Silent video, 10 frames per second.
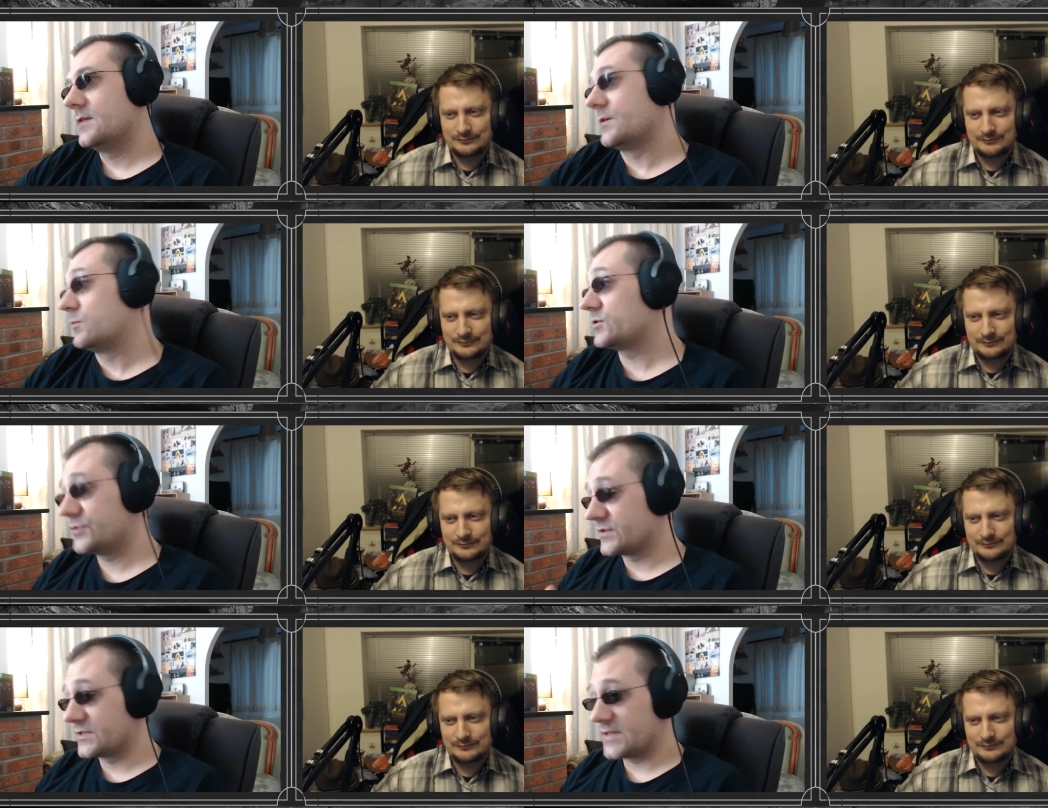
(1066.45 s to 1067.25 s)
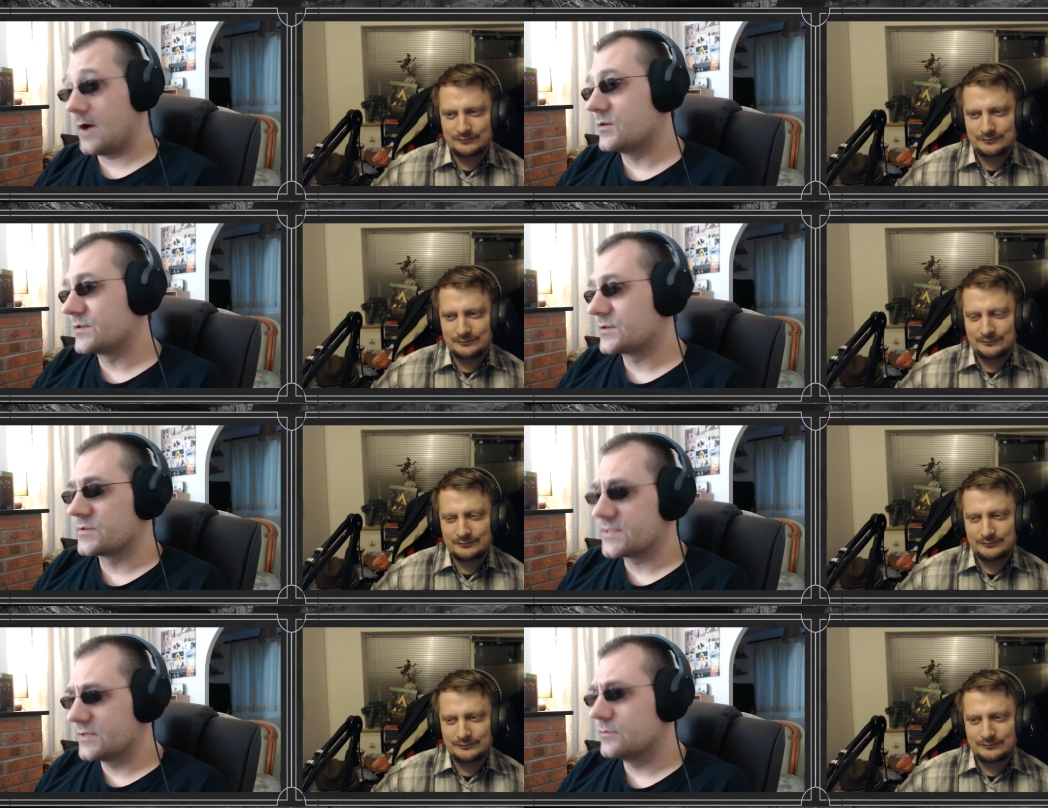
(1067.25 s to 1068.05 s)
Speaker 1: there wasn't just the towers, there
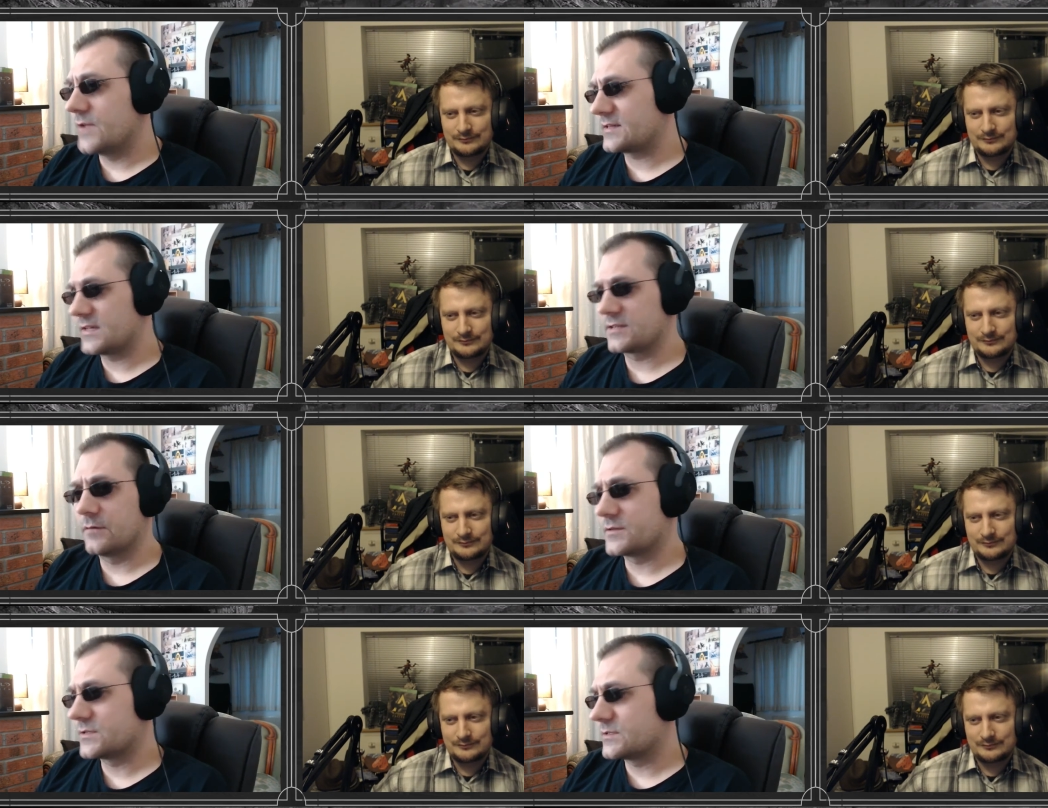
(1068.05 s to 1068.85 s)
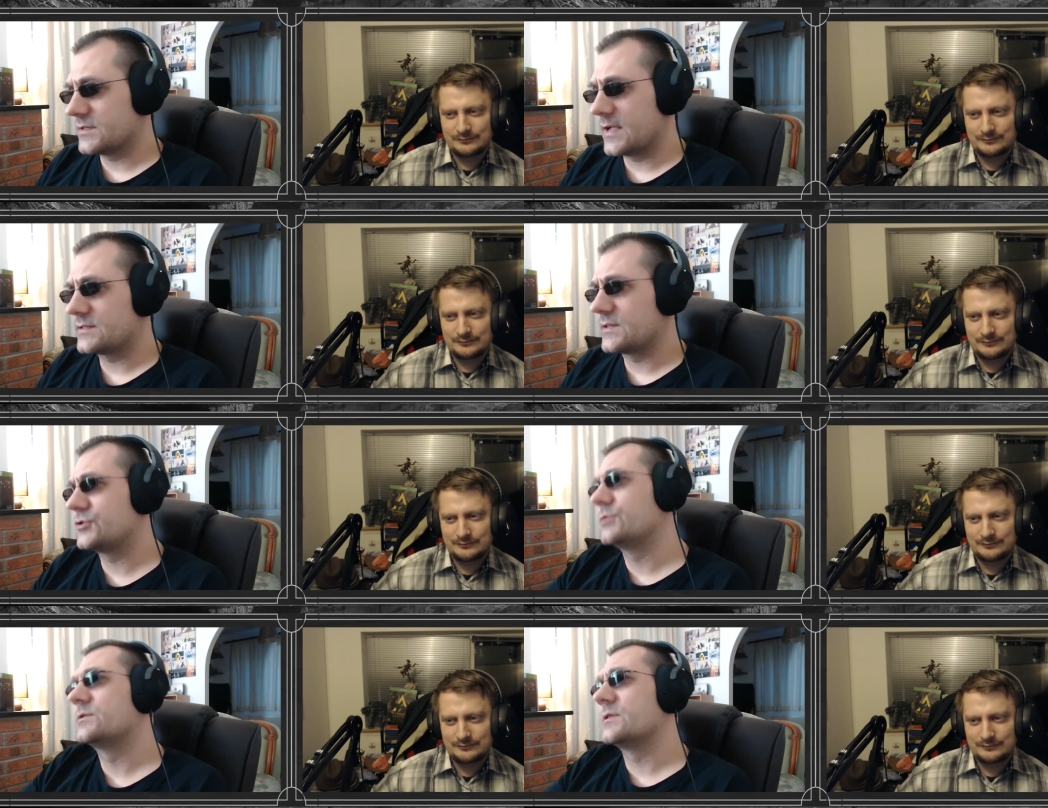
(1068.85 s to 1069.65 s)
was still SS officers and Nazis
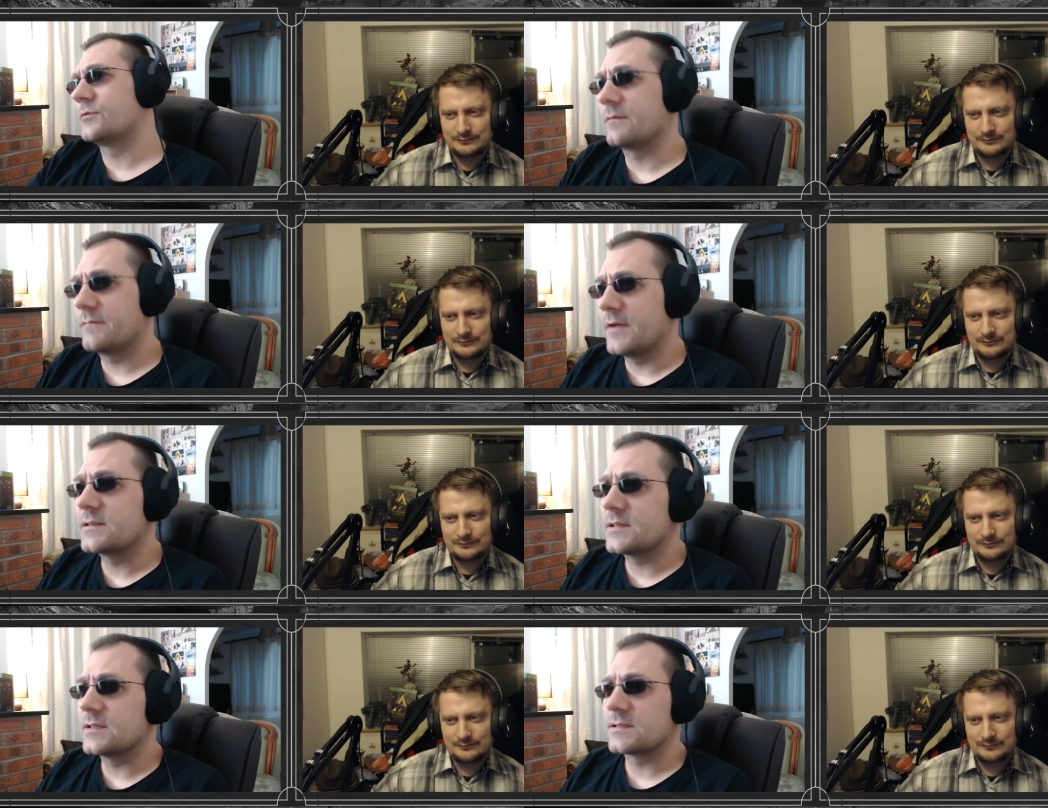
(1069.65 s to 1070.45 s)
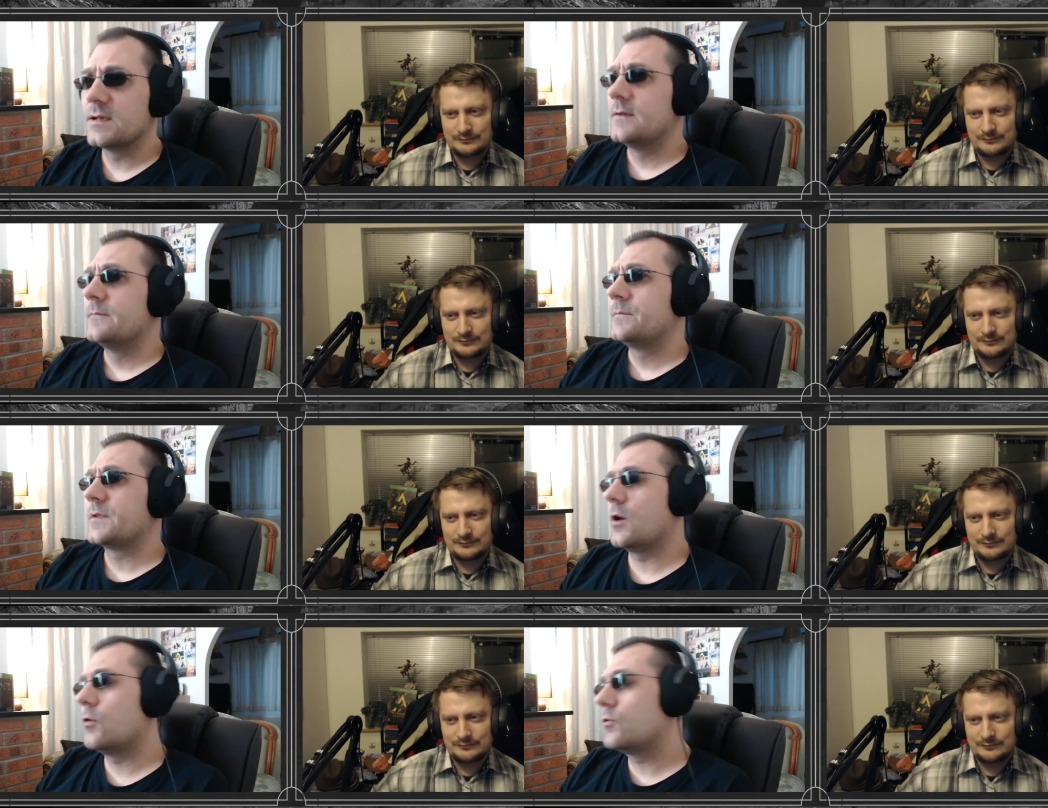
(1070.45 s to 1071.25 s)
shooting through the fences,
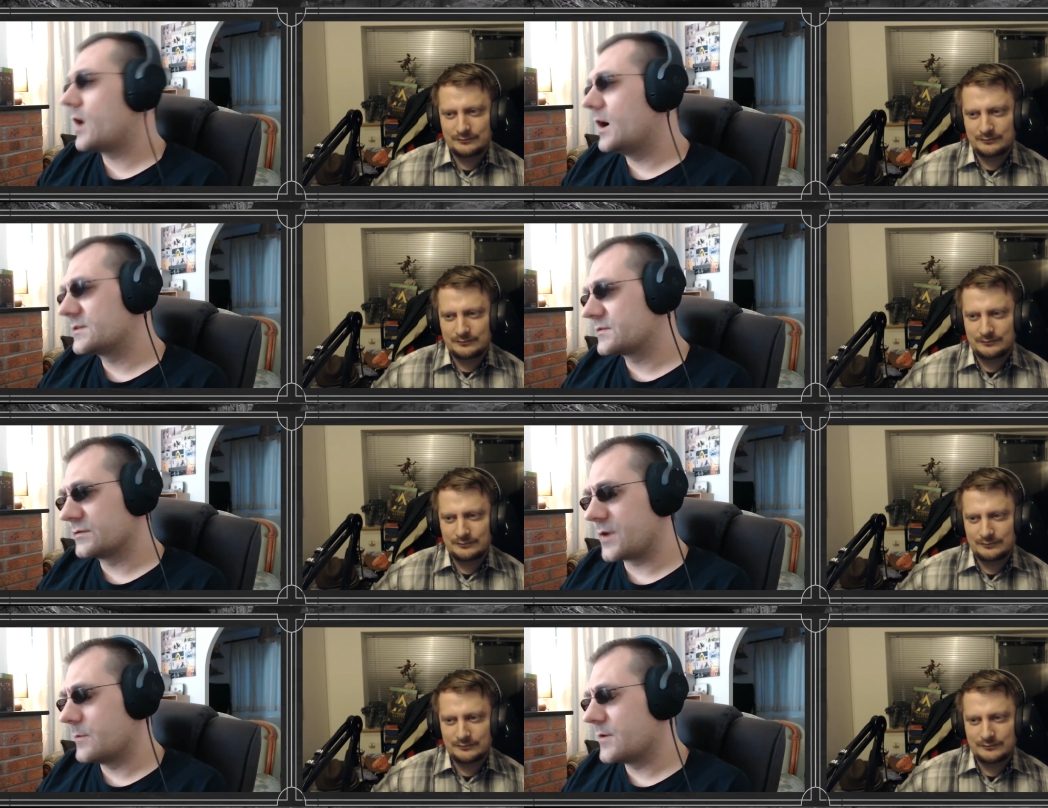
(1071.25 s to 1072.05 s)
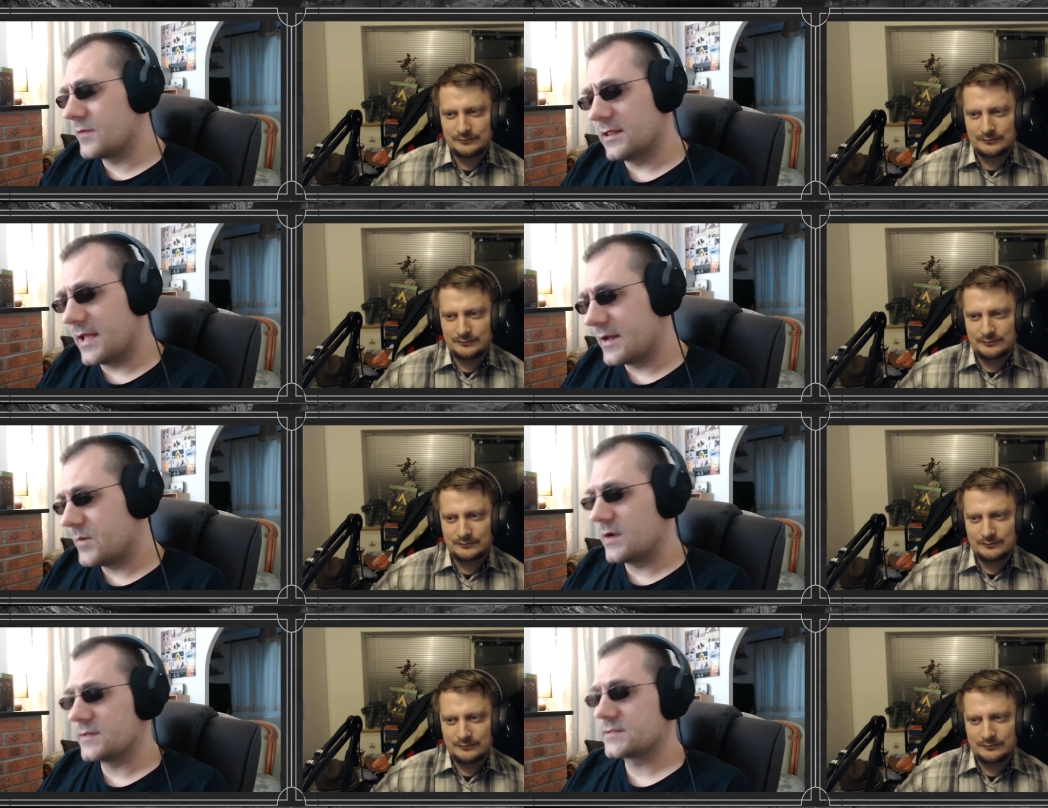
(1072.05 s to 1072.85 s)
all kinds of stuff going on, the
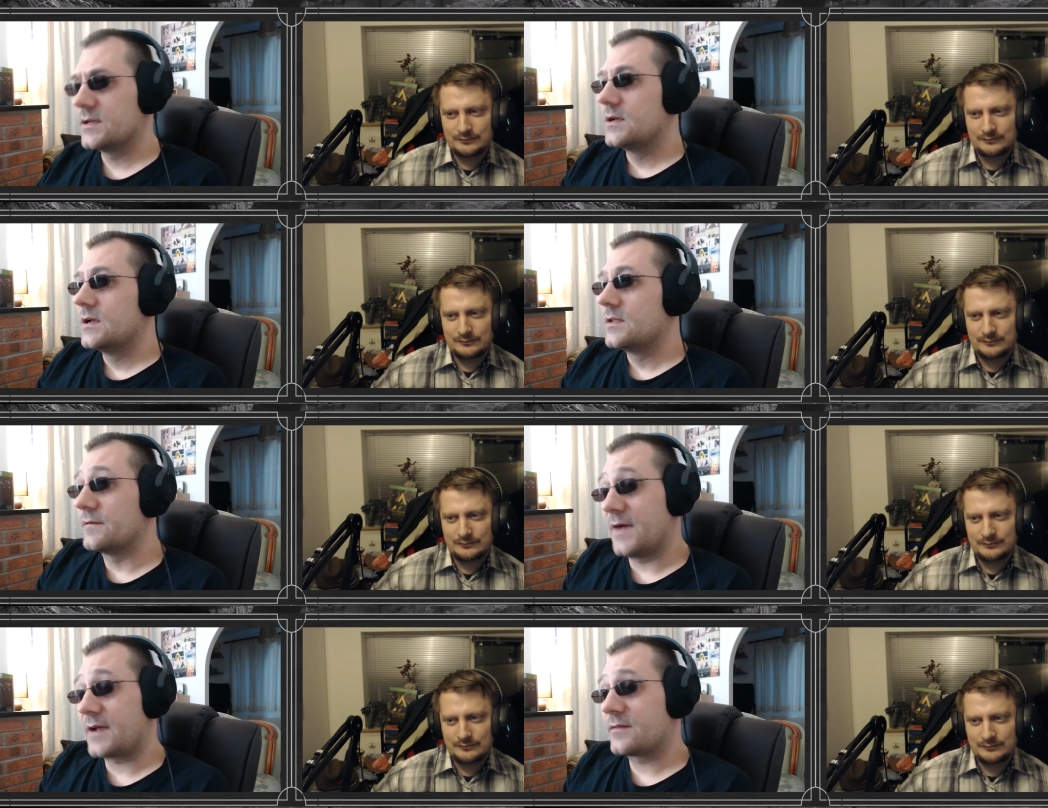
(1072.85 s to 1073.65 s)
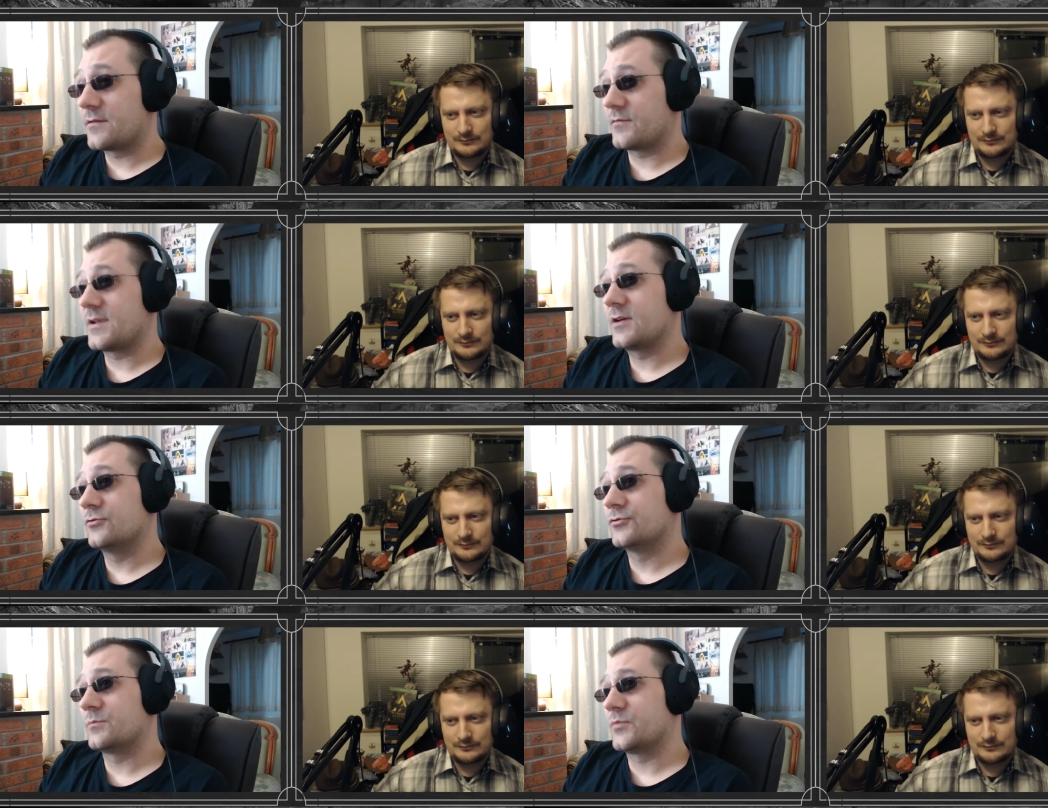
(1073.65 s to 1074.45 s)
landmines. The fact that 300